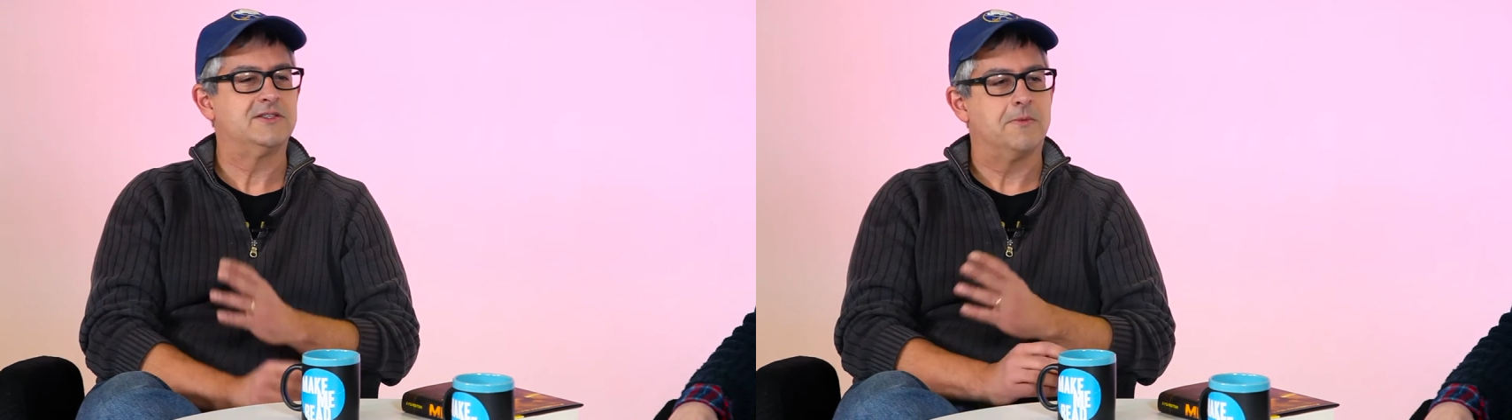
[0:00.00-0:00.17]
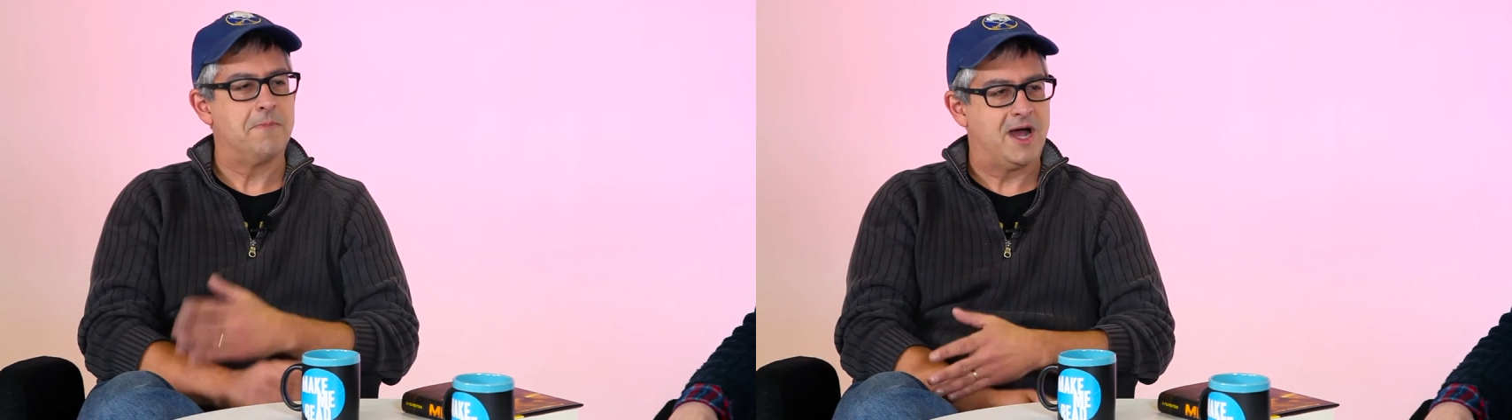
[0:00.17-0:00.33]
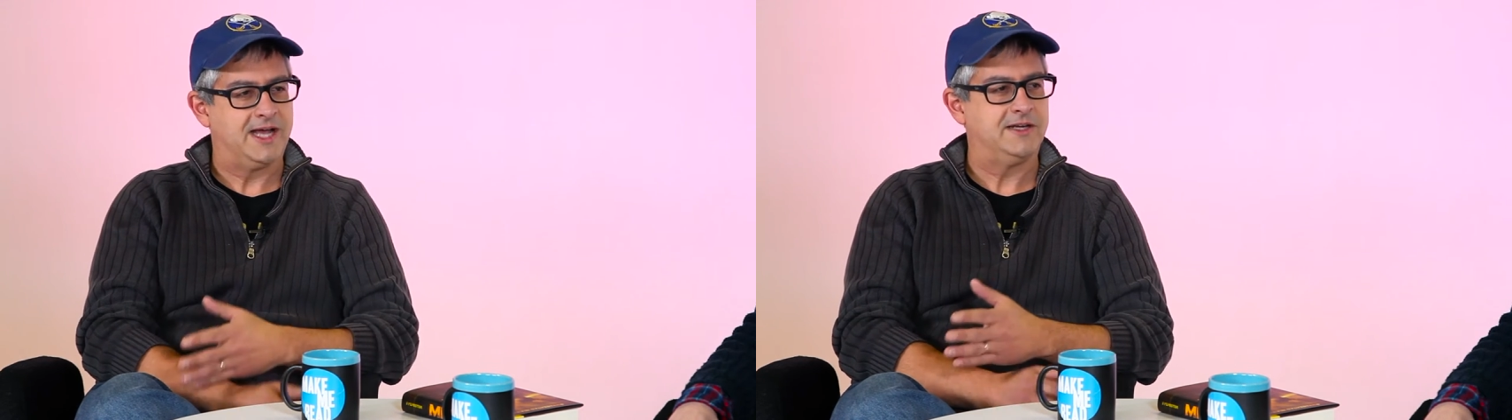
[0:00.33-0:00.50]

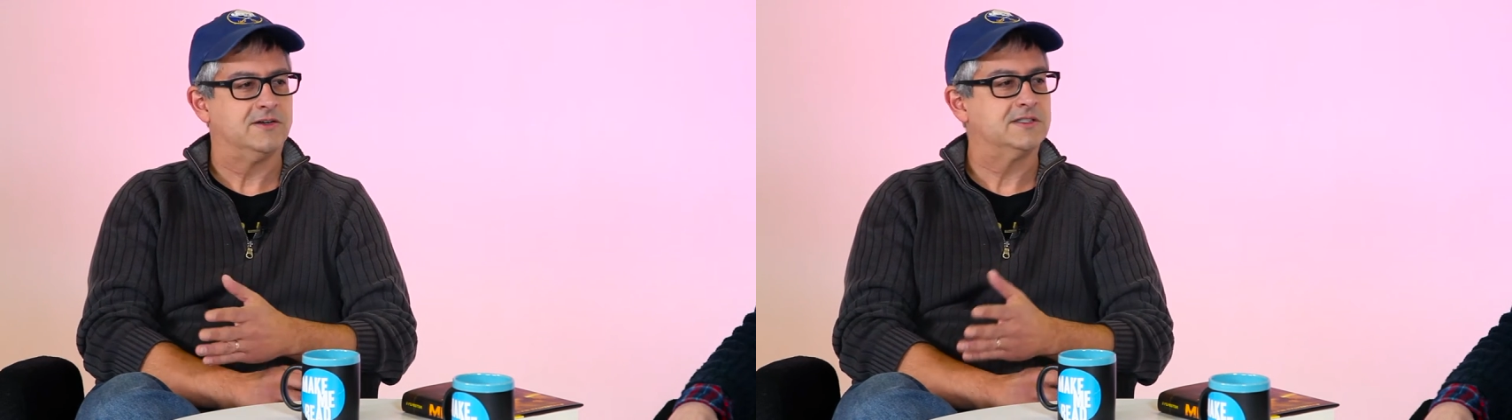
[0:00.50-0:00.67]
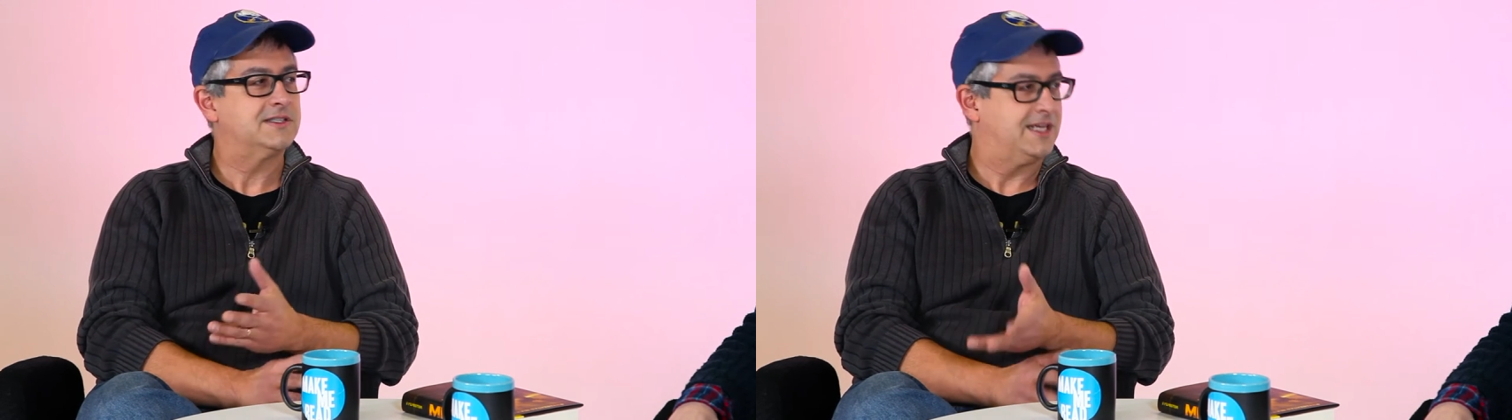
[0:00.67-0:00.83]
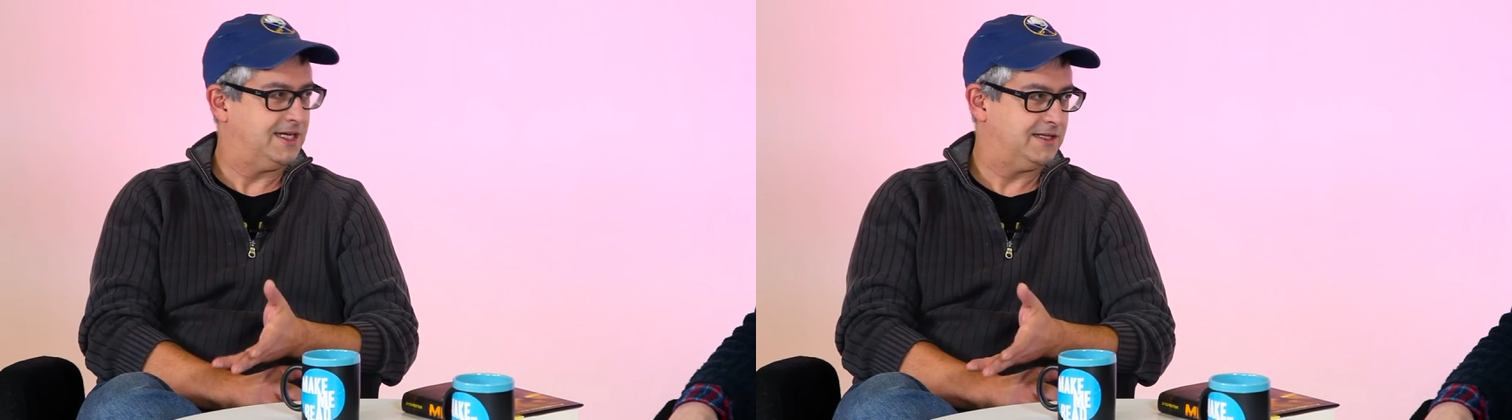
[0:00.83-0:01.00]
MiNrs
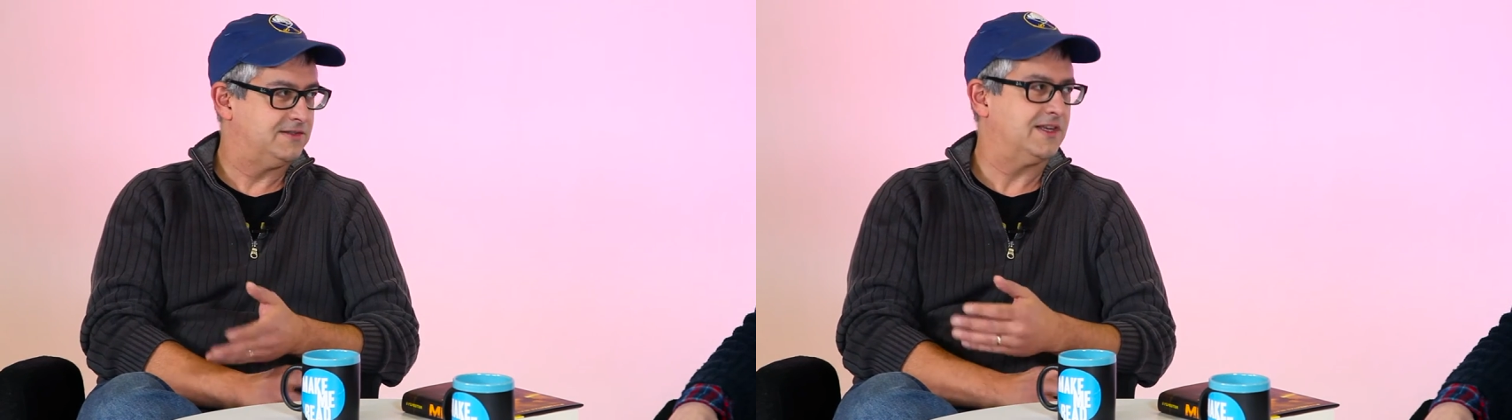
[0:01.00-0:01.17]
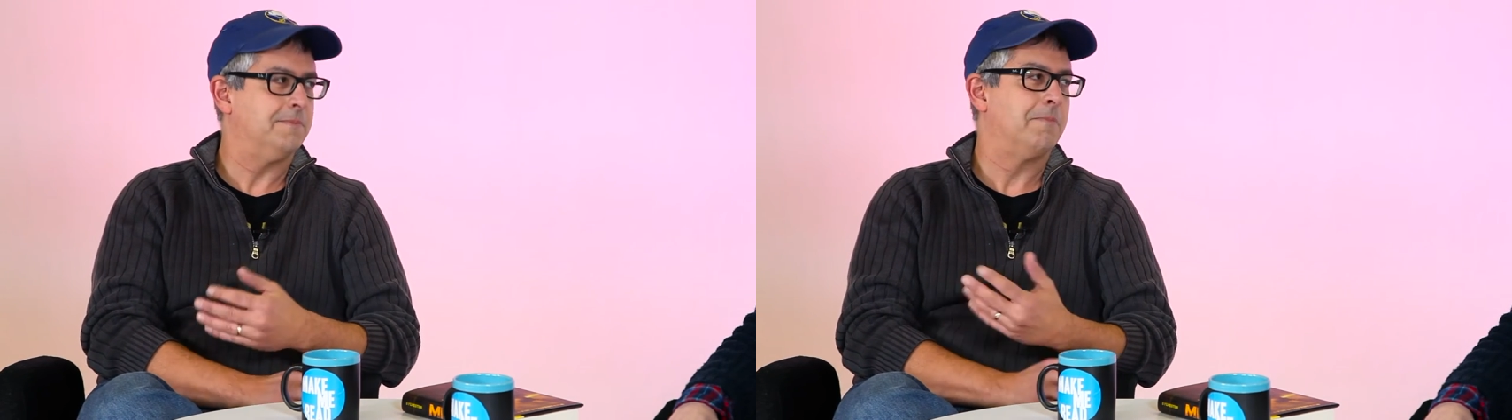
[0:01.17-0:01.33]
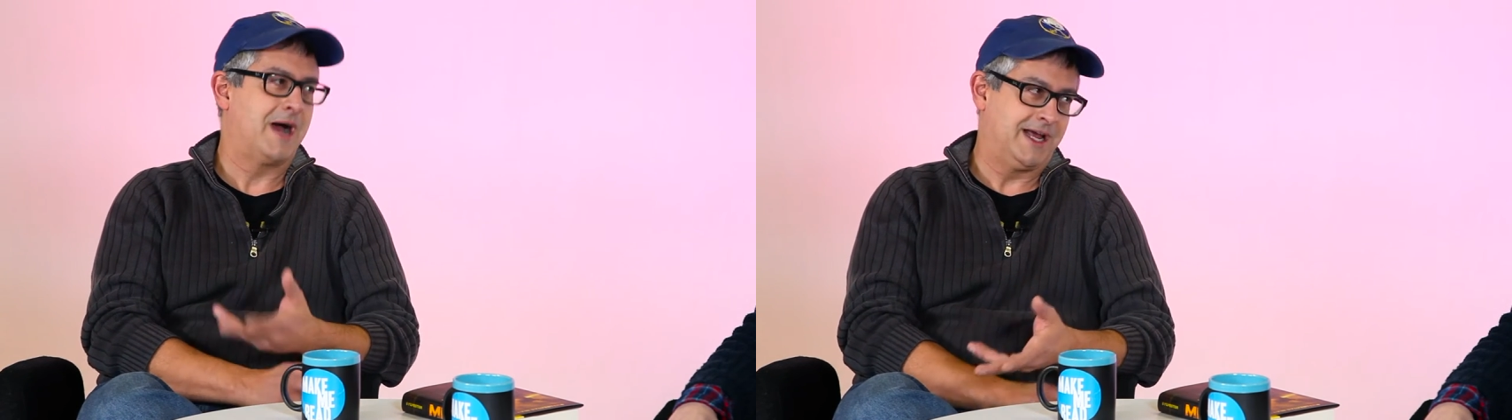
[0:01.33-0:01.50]
kids and
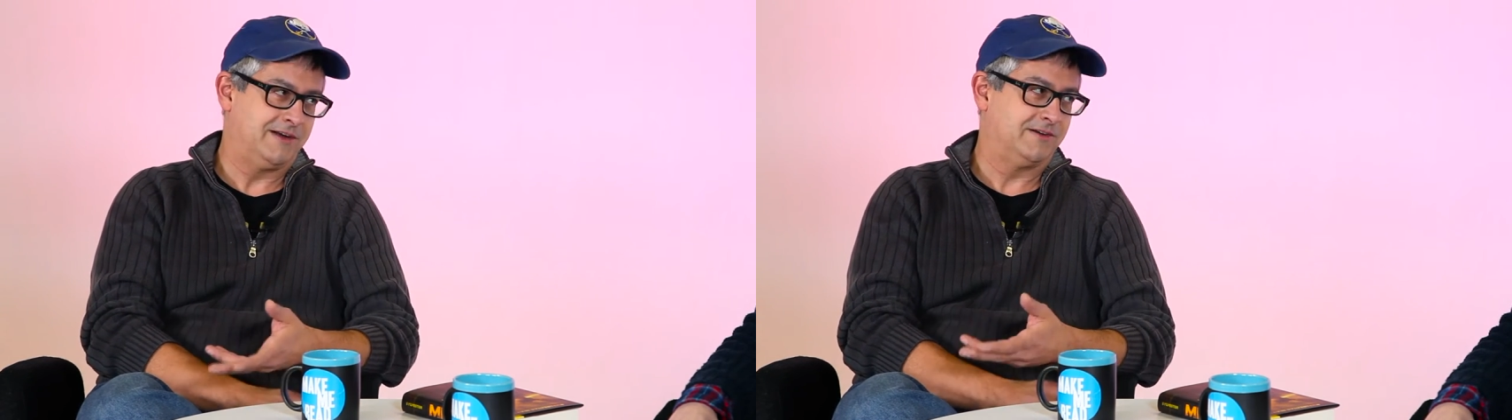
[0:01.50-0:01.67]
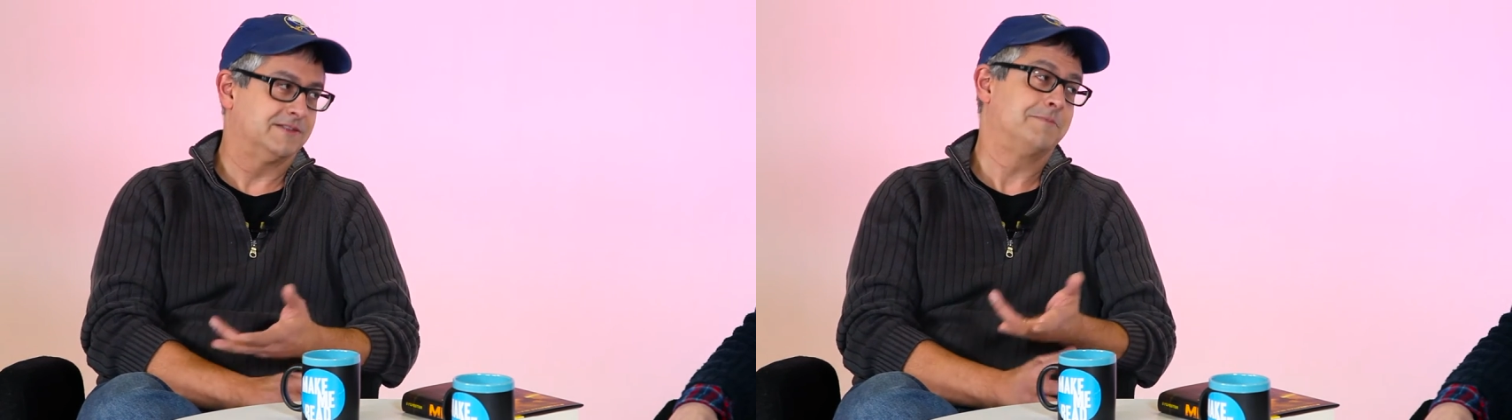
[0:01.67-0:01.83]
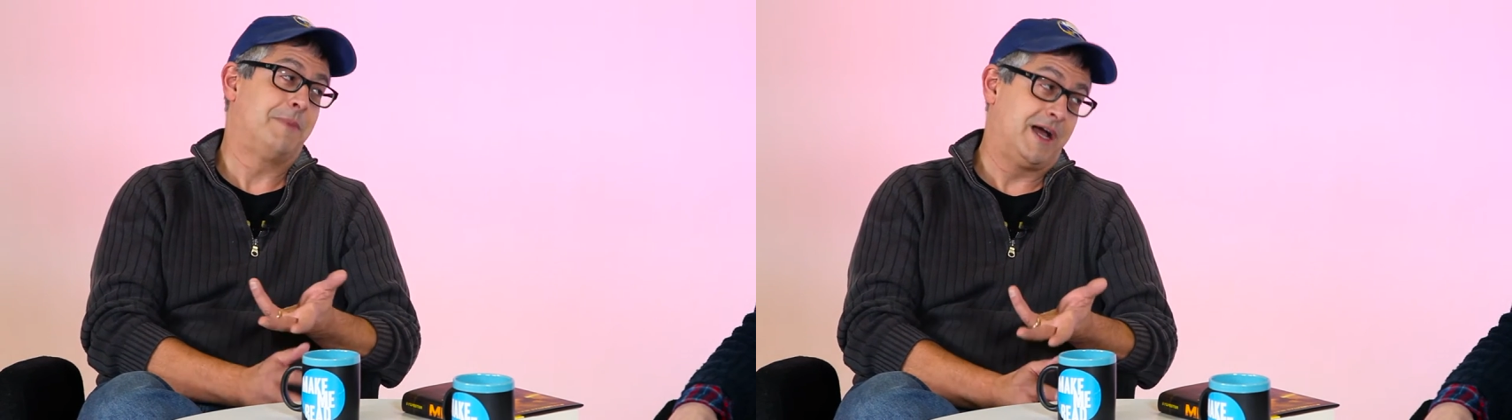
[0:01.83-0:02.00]

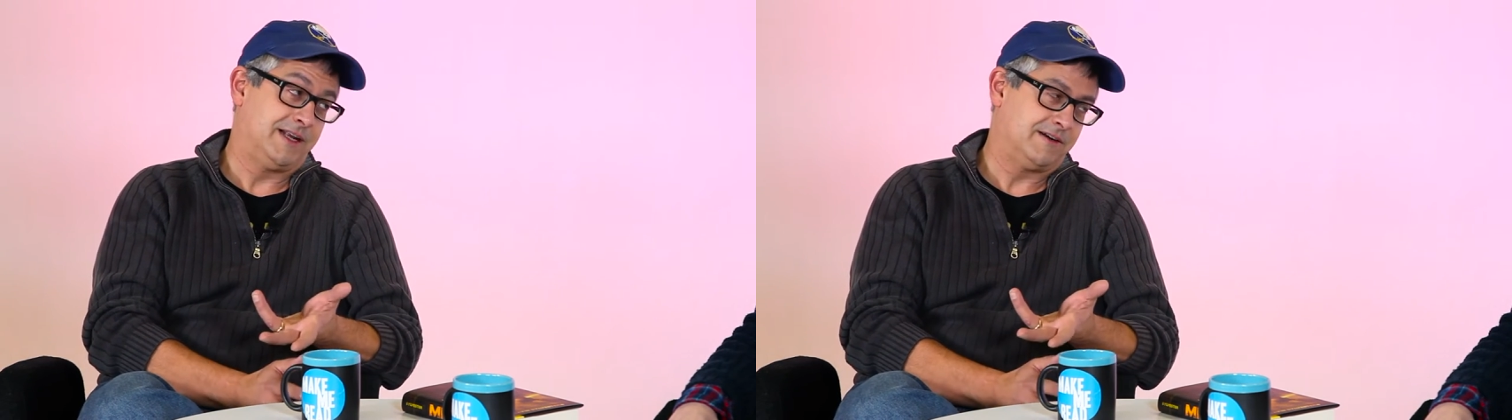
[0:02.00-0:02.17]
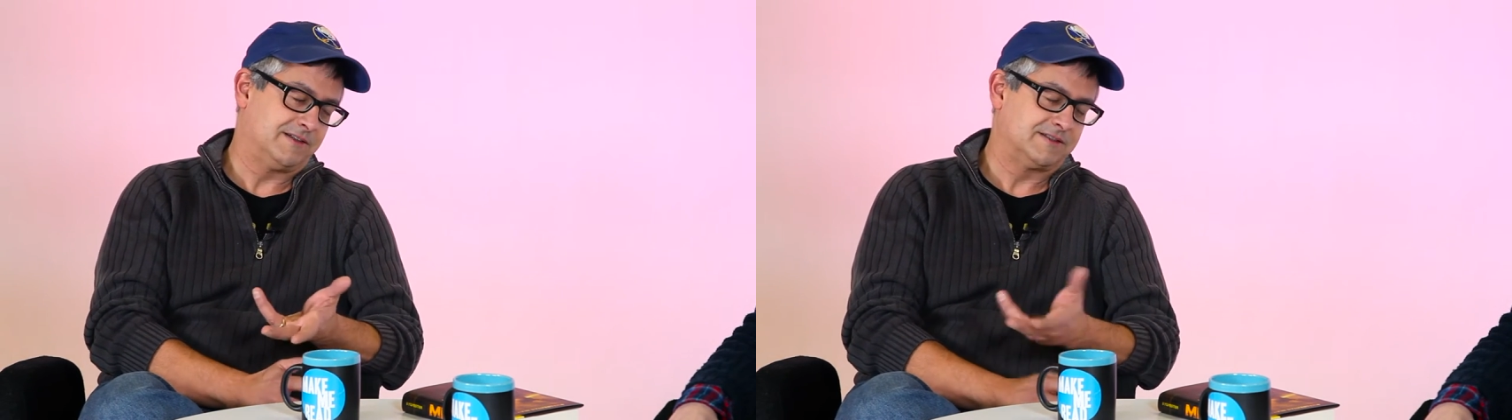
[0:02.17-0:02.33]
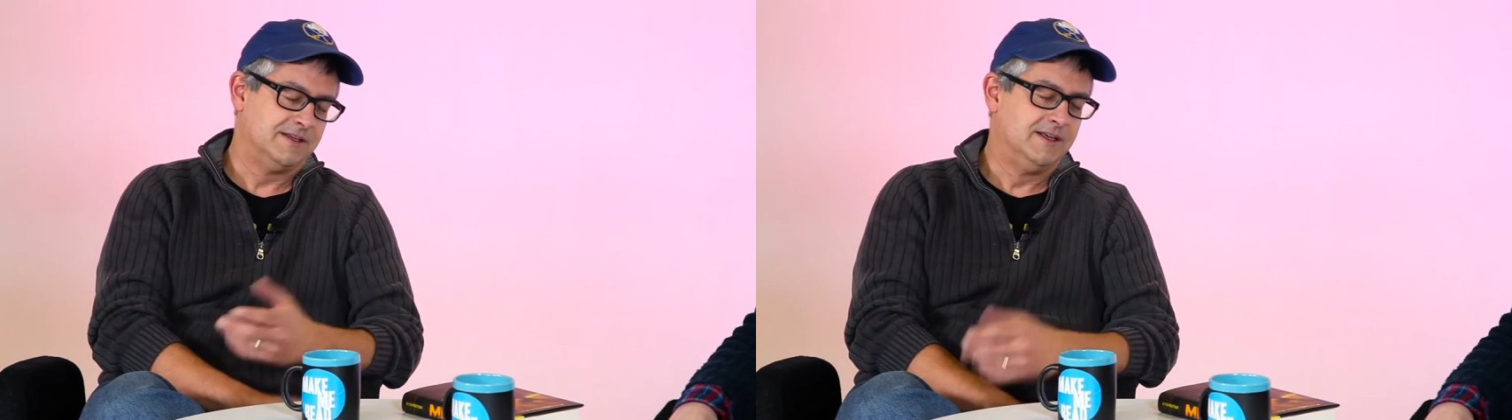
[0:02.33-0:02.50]
MiNrs,